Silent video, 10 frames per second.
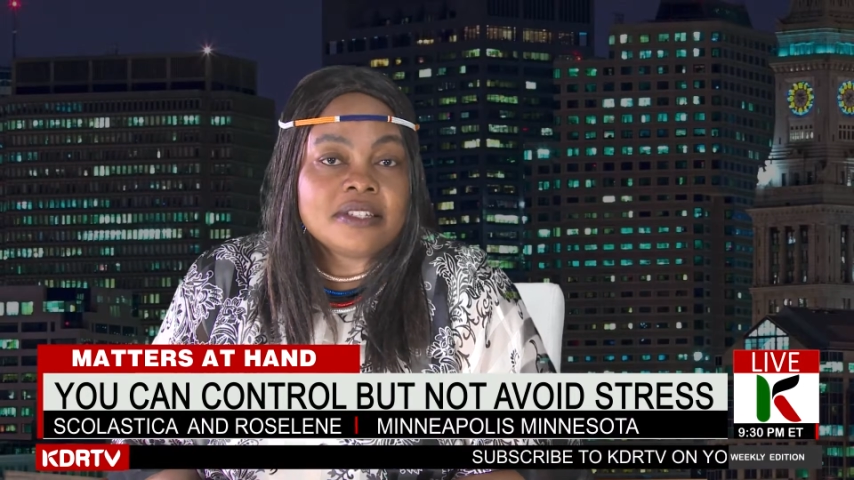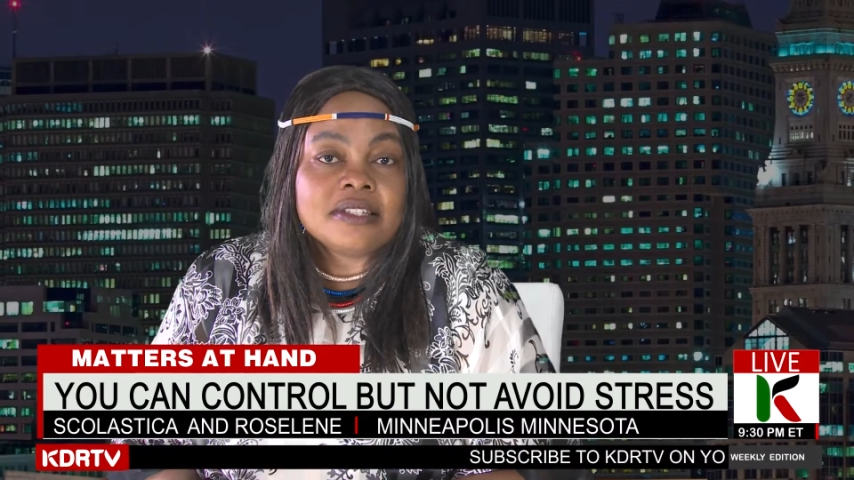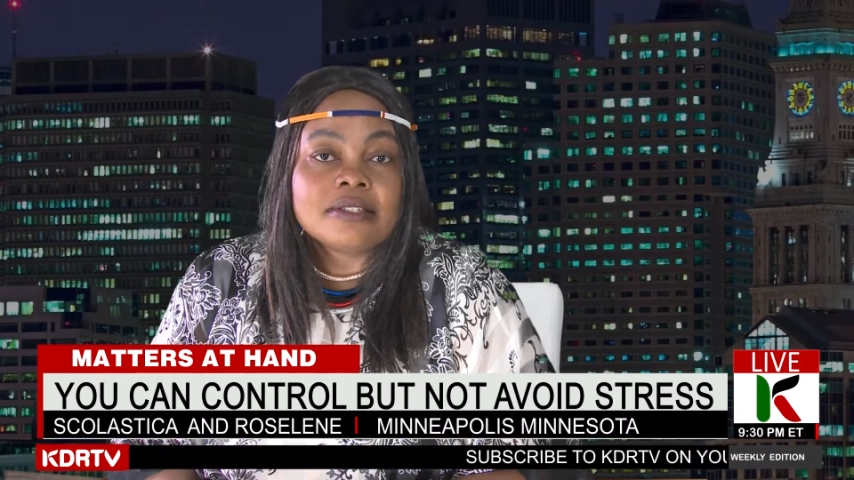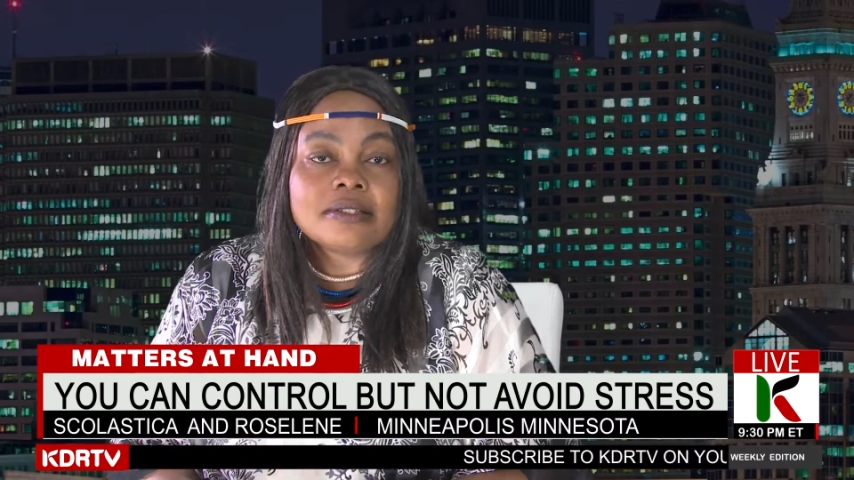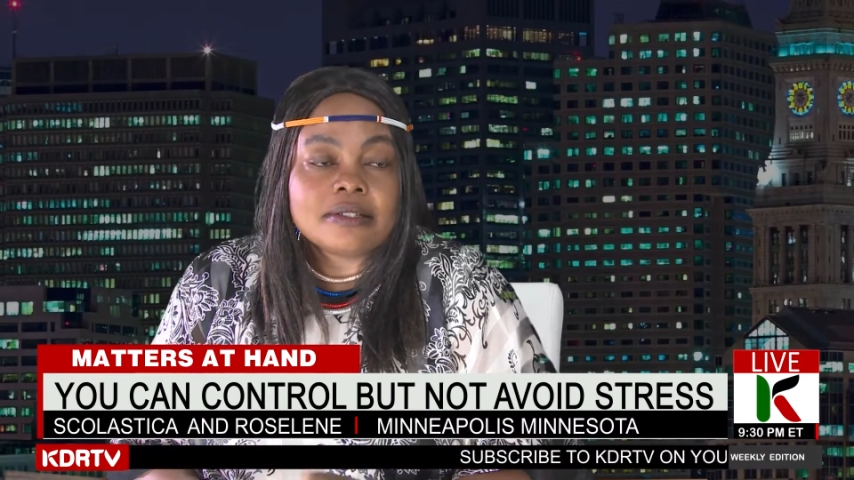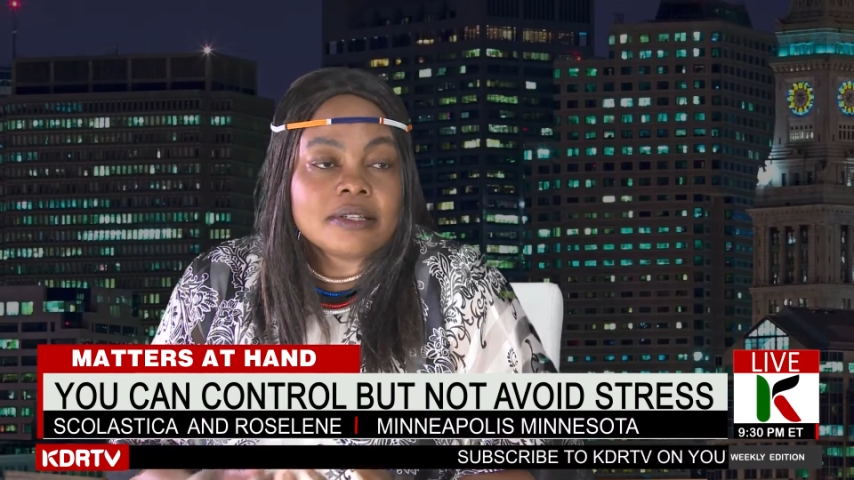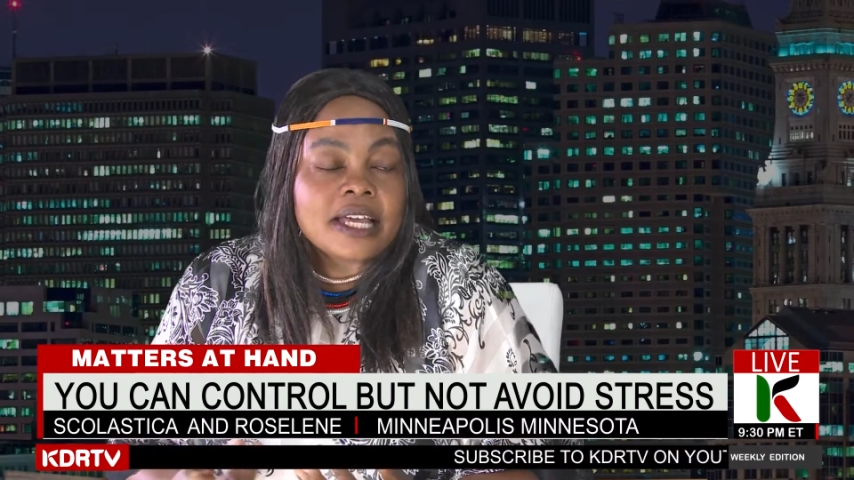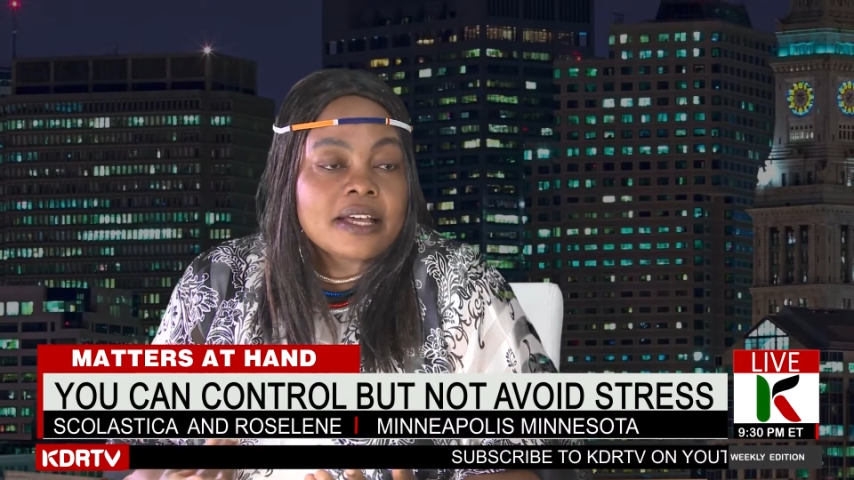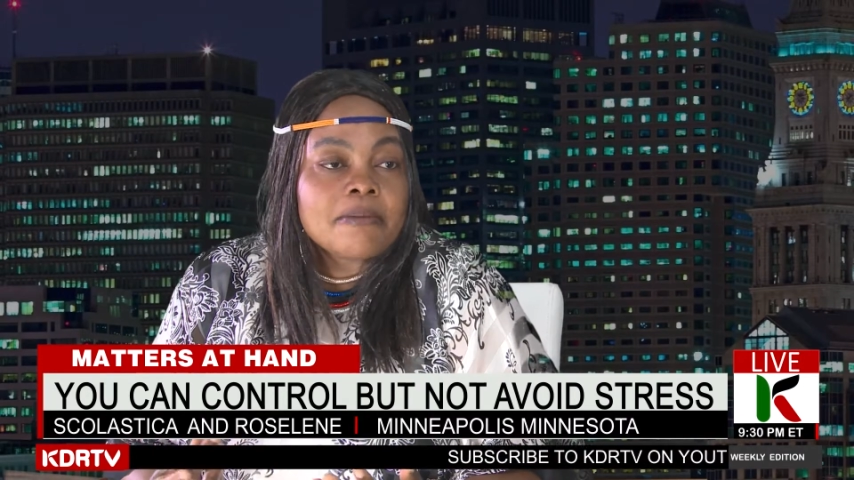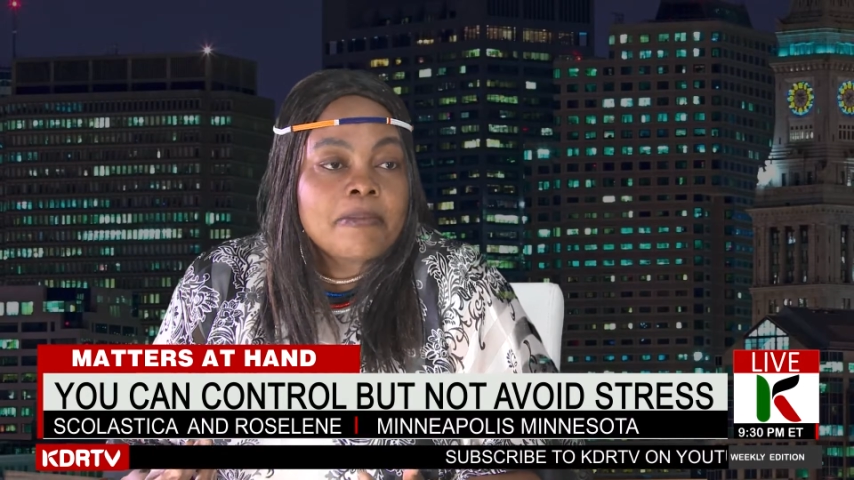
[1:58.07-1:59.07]
It's
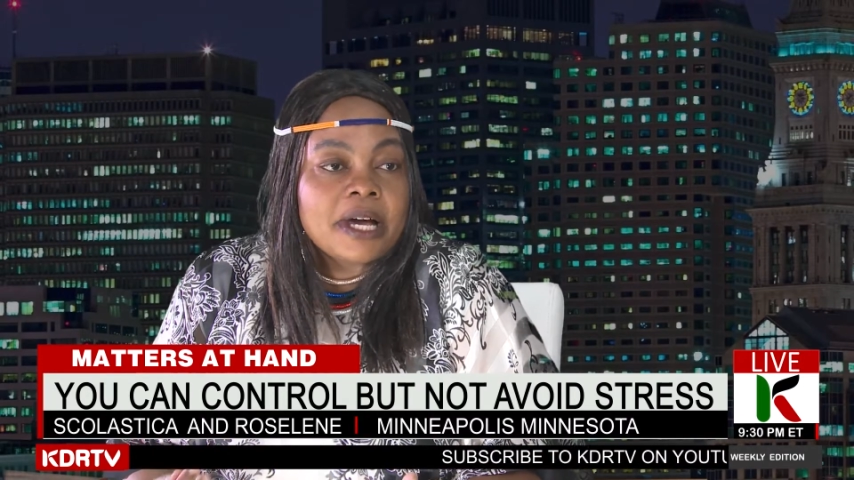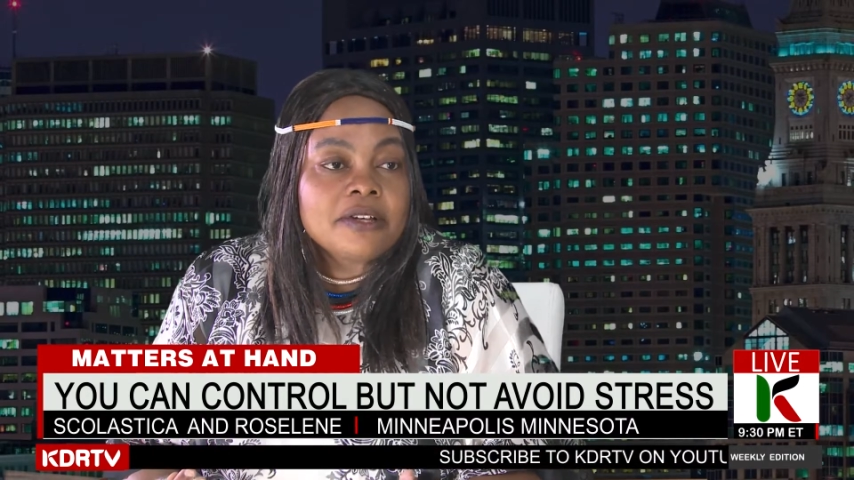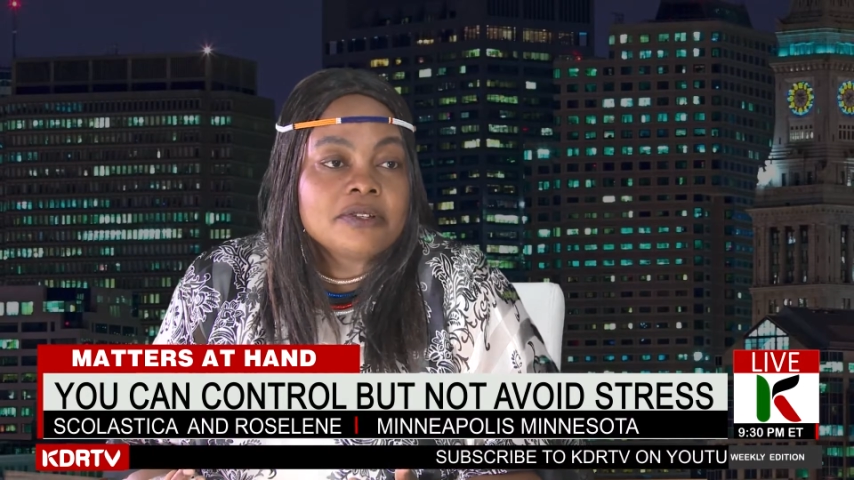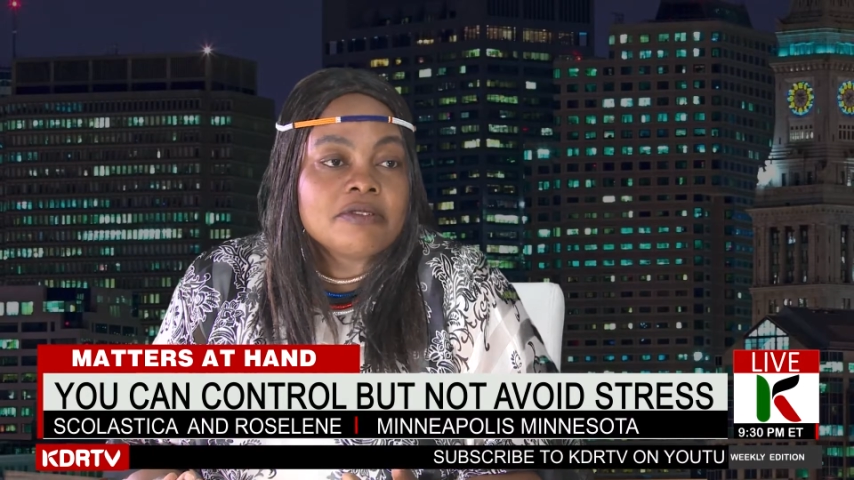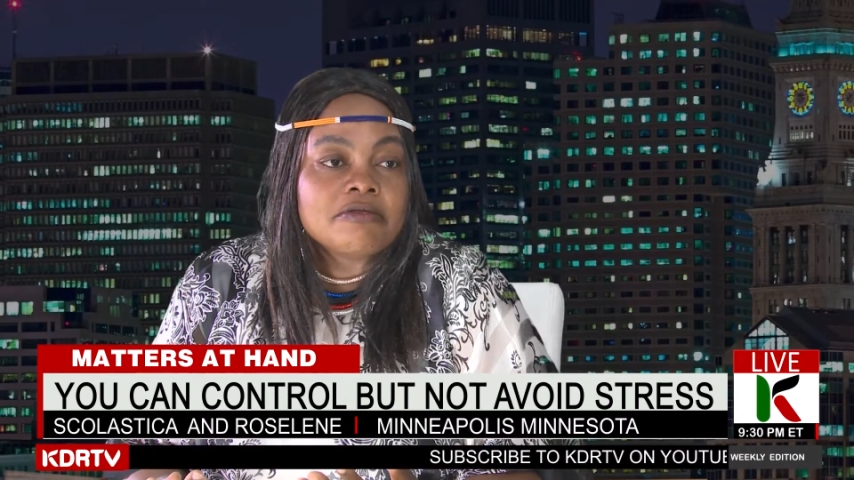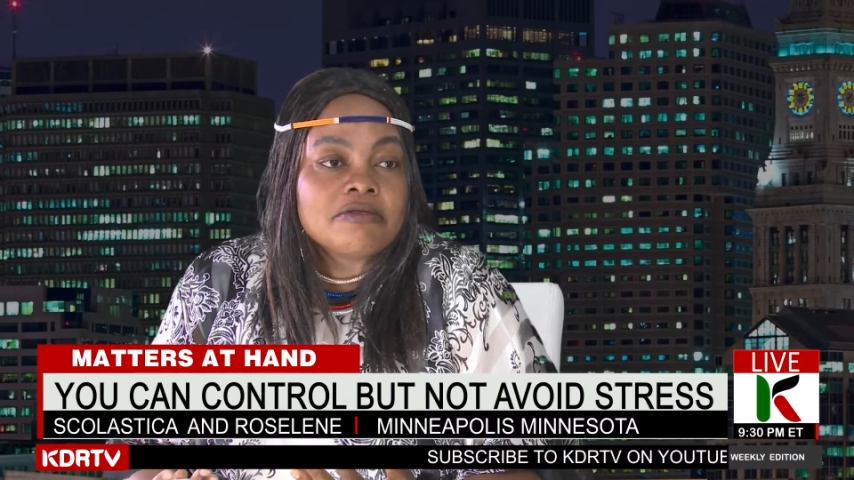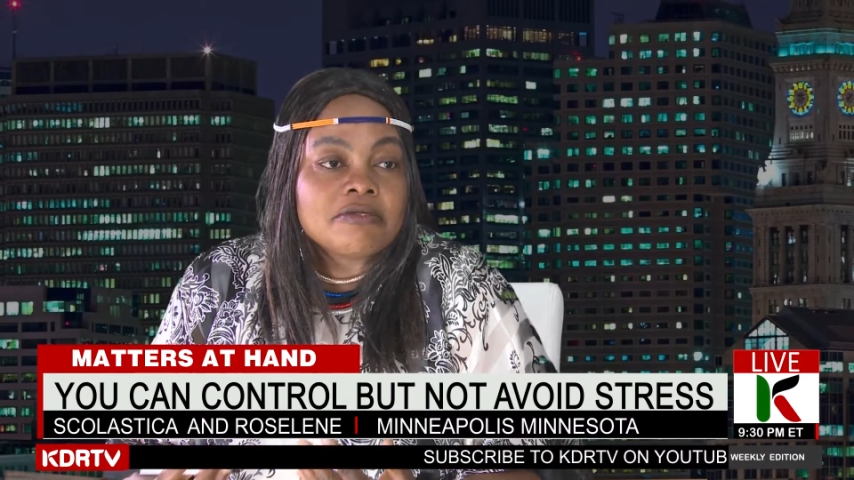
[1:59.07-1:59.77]
like part of